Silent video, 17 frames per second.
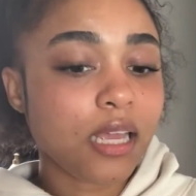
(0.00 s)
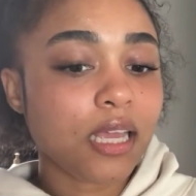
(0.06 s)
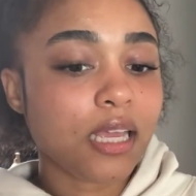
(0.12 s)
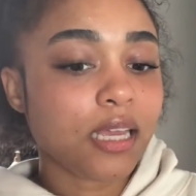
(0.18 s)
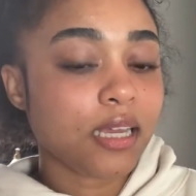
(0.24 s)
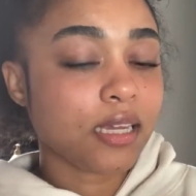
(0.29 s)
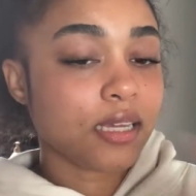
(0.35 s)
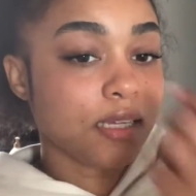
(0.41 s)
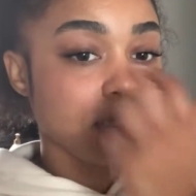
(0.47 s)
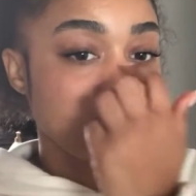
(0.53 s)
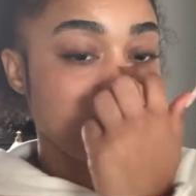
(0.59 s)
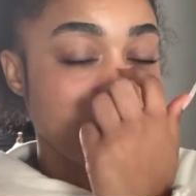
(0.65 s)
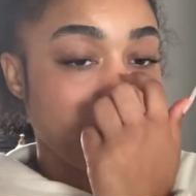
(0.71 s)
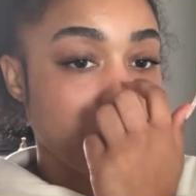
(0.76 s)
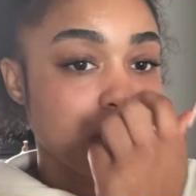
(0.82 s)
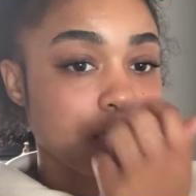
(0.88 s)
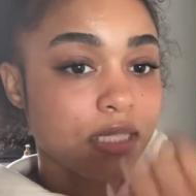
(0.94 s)
and
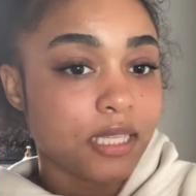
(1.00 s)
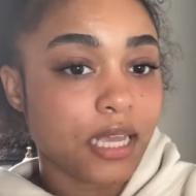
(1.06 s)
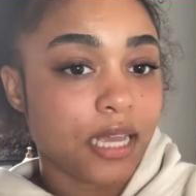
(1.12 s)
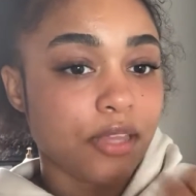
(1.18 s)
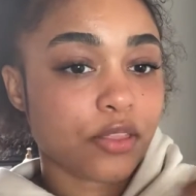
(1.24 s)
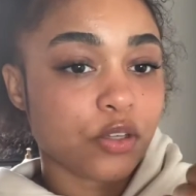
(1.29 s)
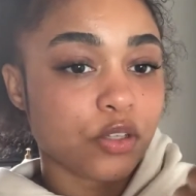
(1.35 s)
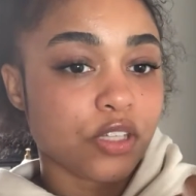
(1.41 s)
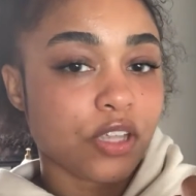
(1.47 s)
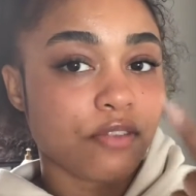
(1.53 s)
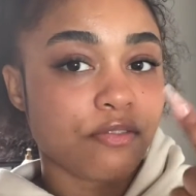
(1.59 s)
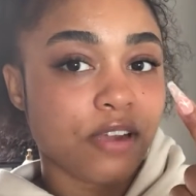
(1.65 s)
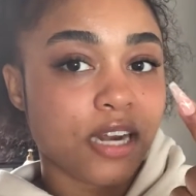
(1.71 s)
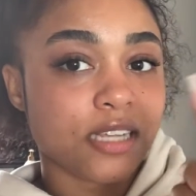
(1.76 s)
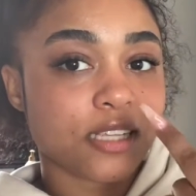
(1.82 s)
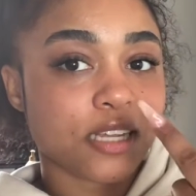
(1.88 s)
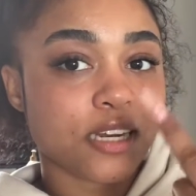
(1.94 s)
Wednesday, Thursday,
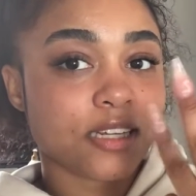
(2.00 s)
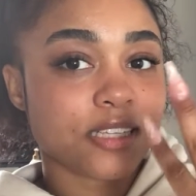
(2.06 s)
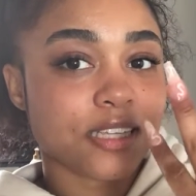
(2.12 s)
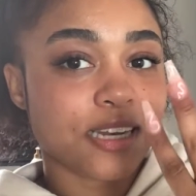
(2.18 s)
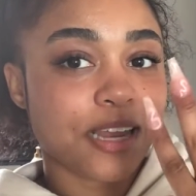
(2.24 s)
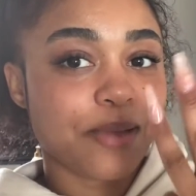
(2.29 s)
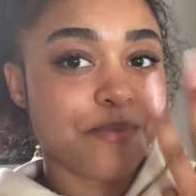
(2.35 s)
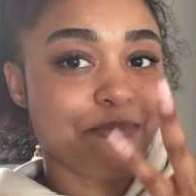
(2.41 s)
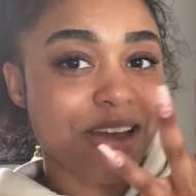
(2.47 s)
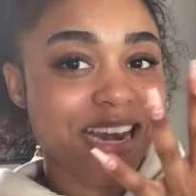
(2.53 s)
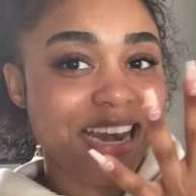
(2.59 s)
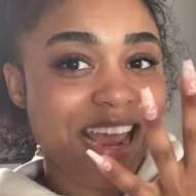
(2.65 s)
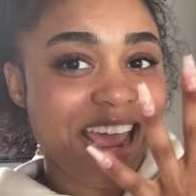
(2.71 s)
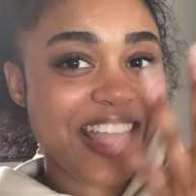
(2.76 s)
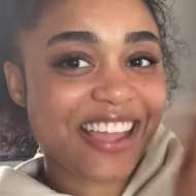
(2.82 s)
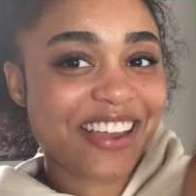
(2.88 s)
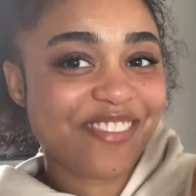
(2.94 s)
Friday, Saturday, Sunday,
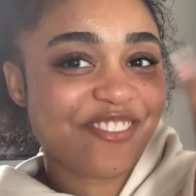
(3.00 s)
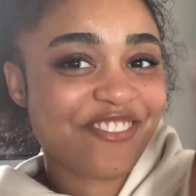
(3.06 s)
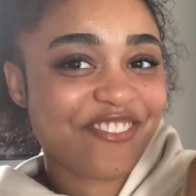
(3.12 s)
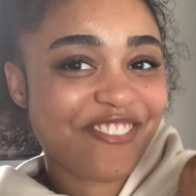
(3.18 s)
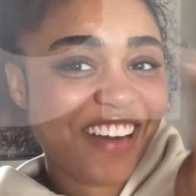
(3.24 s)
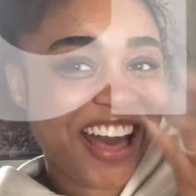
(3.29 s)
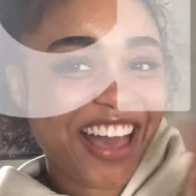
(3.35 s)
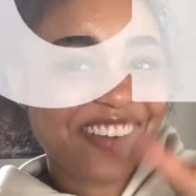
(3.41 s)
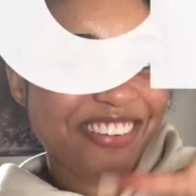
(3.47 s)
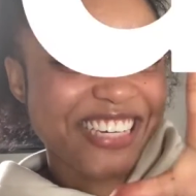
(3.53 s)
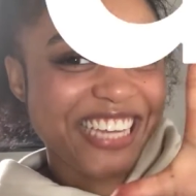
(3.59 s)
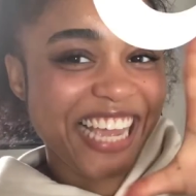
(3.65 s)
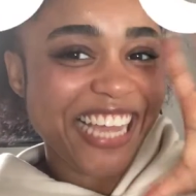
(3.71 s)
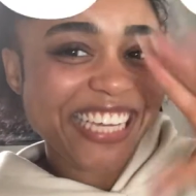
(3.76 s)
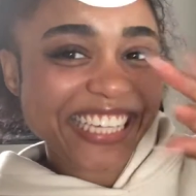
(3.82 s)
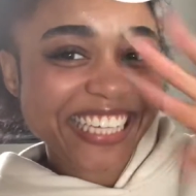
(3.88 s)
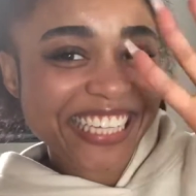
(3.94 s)
Monday in five
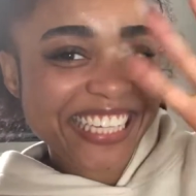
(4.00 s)
days.